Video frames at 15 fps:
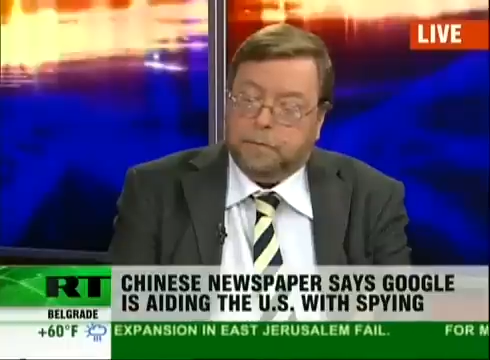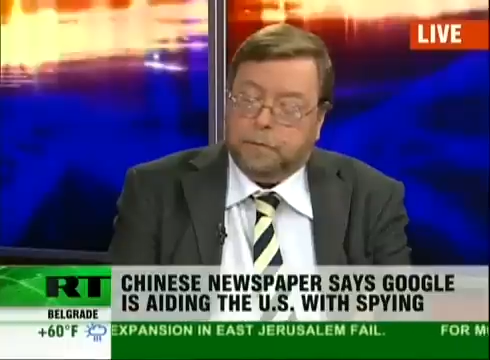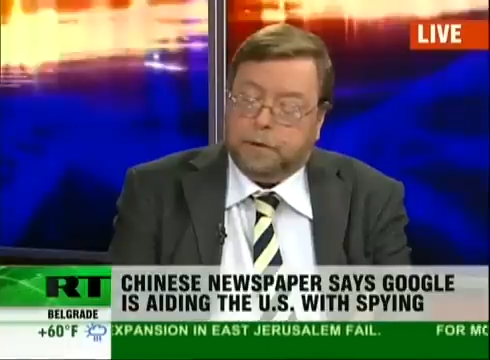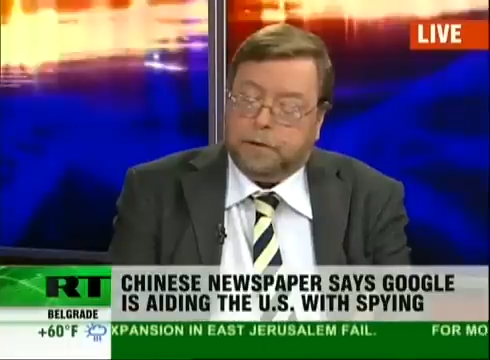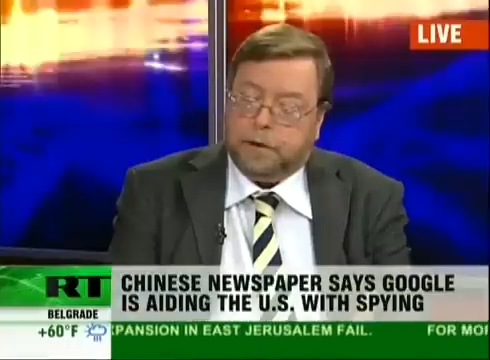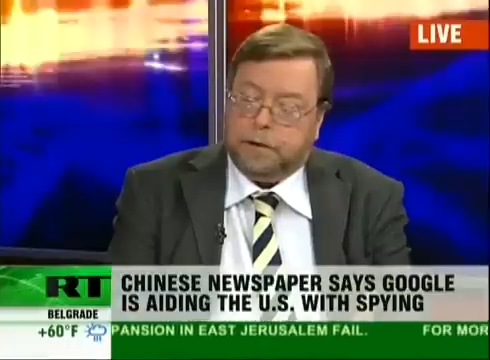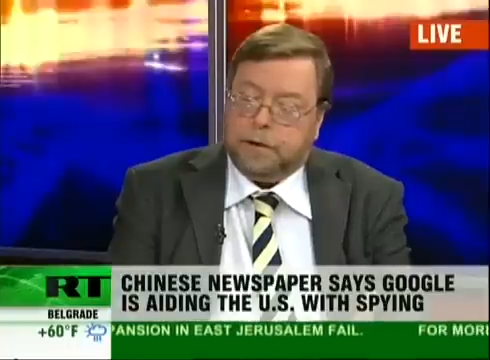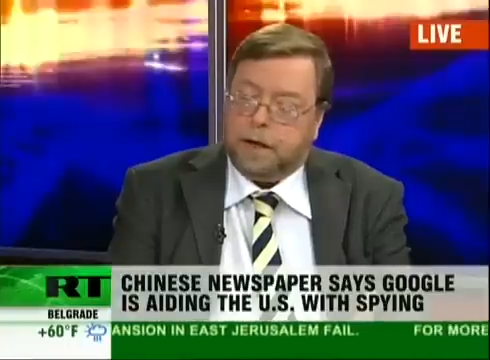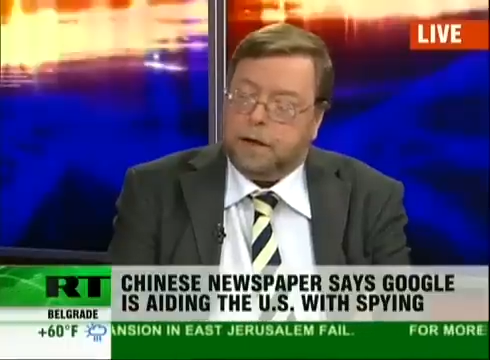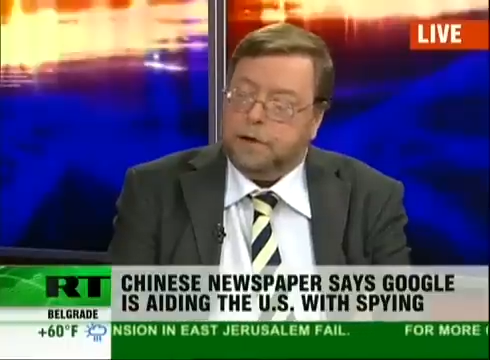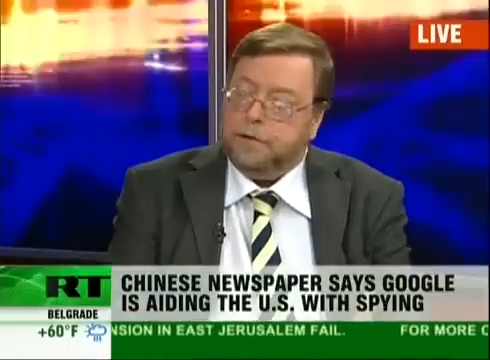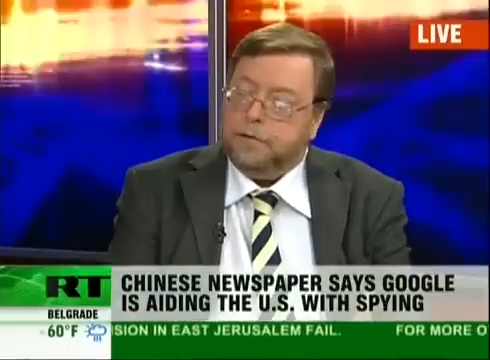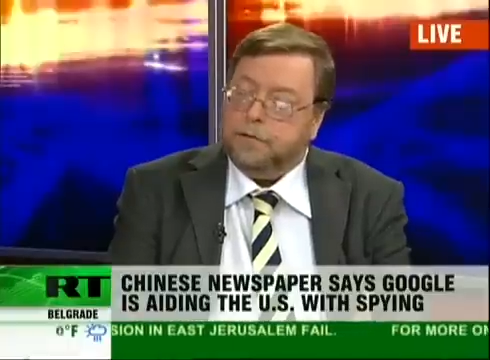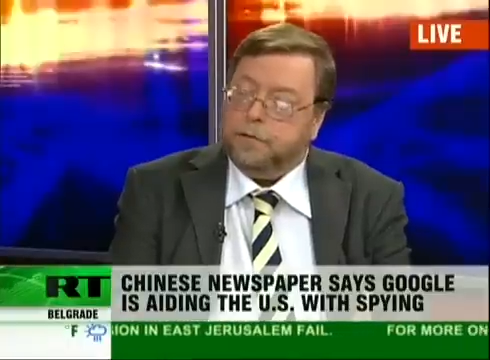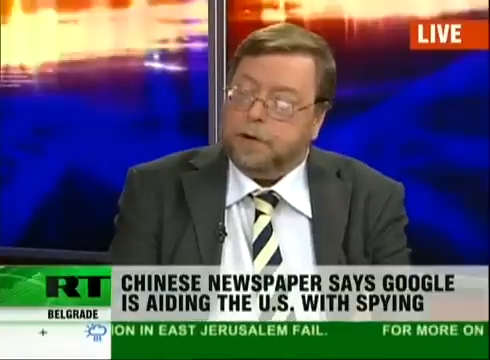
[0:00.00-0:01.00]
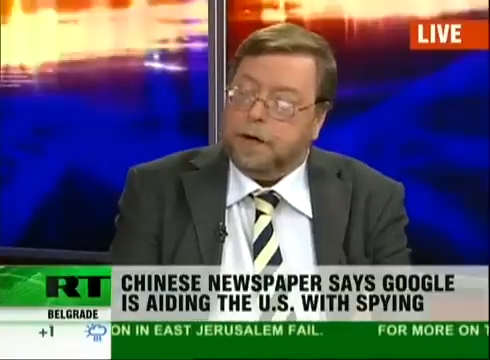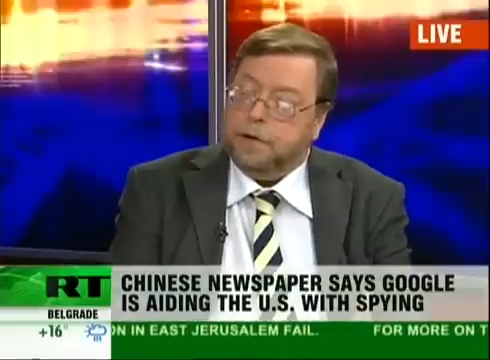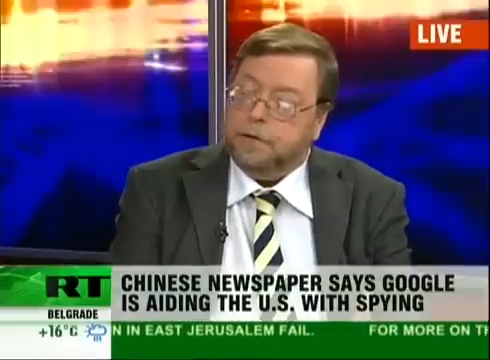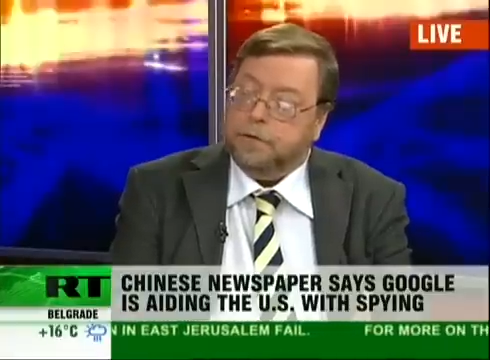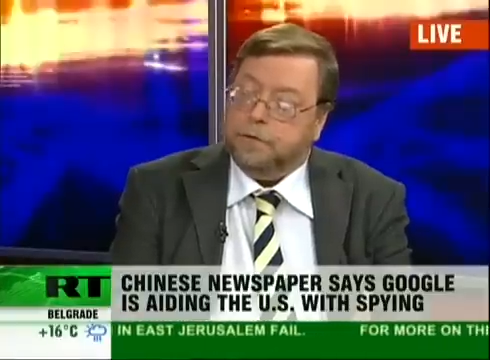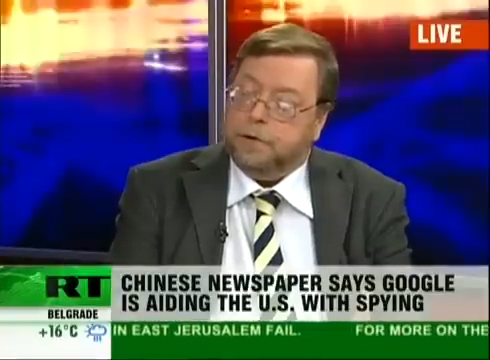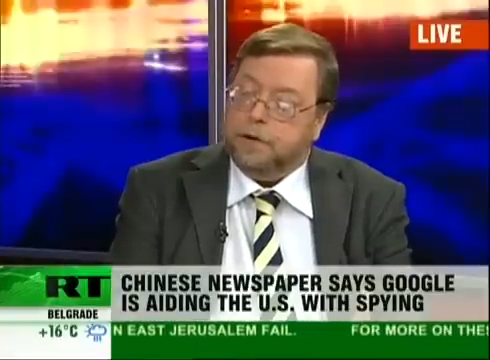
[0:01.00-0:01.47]
with intelligence
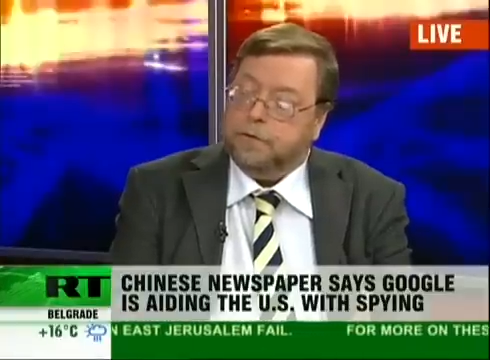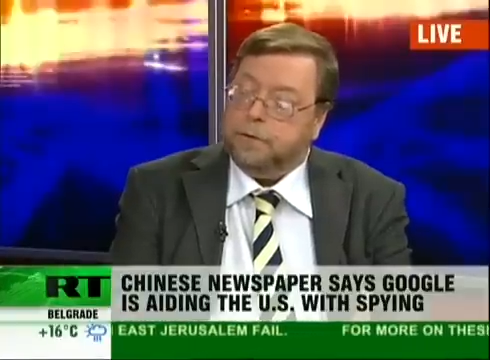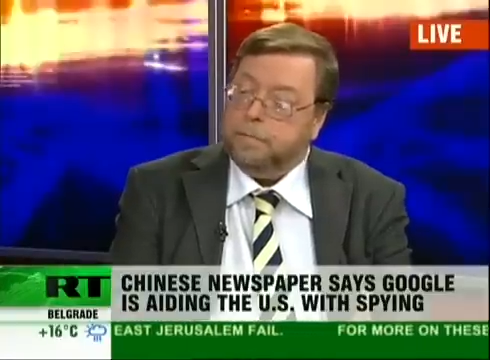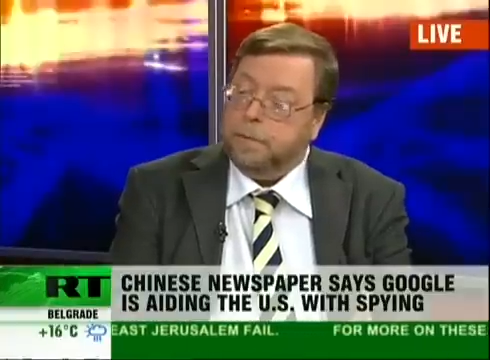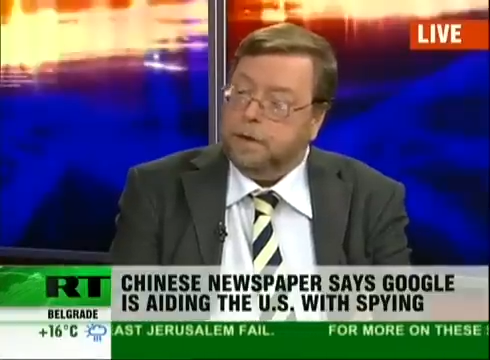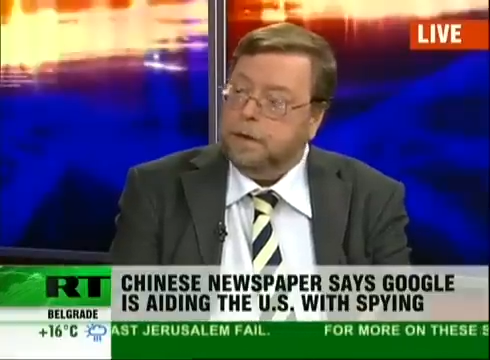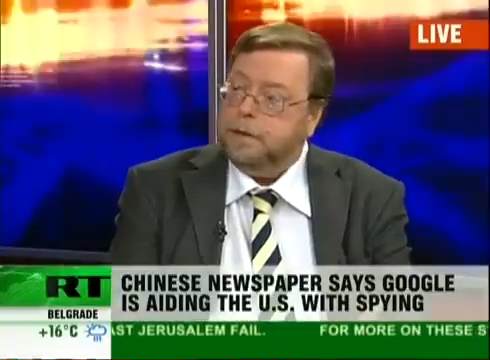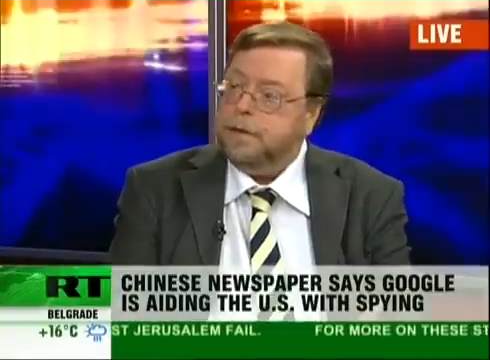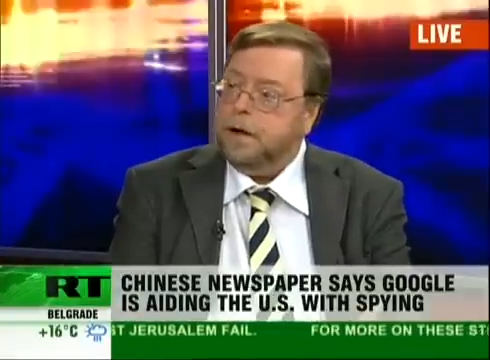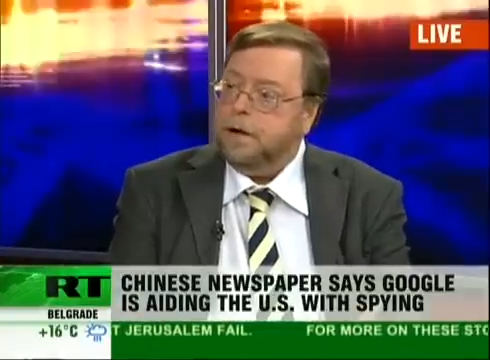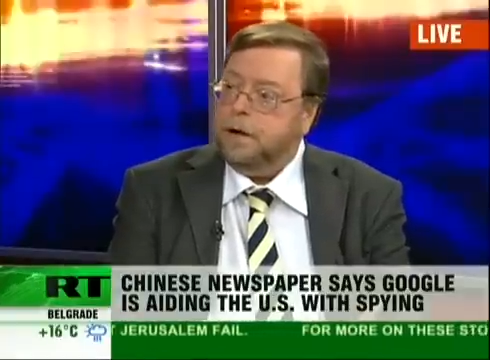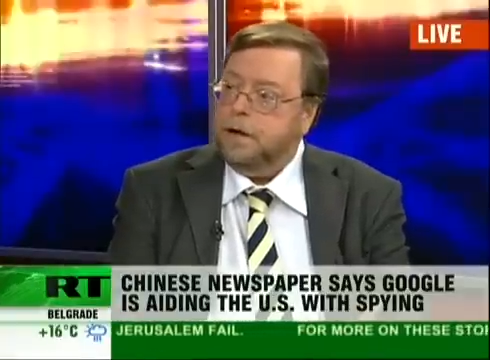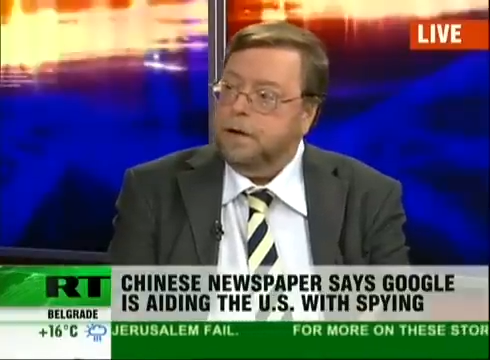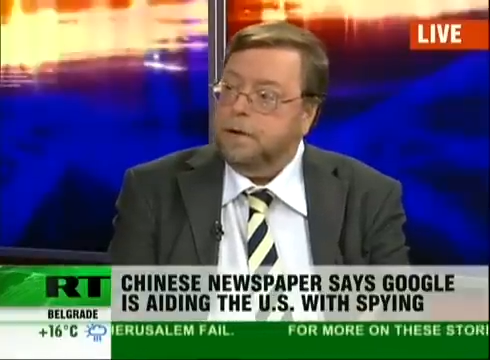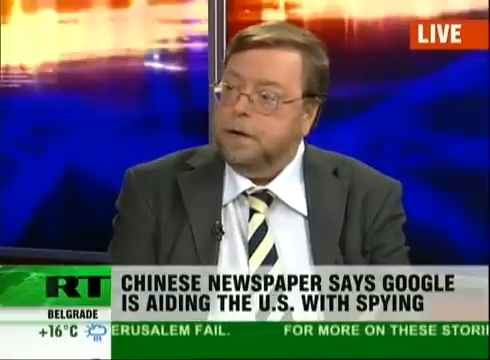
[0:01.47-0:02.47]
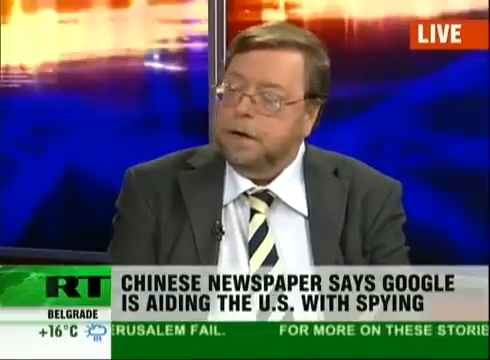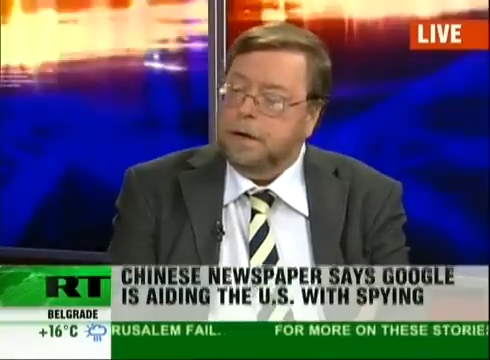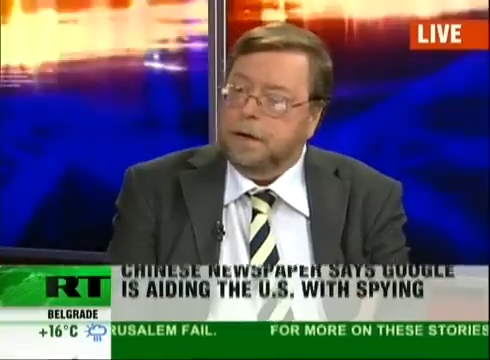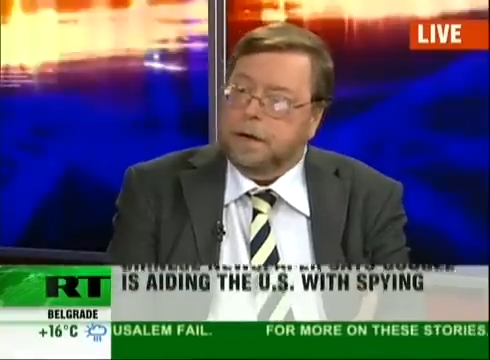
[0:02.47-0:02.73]
agencies and military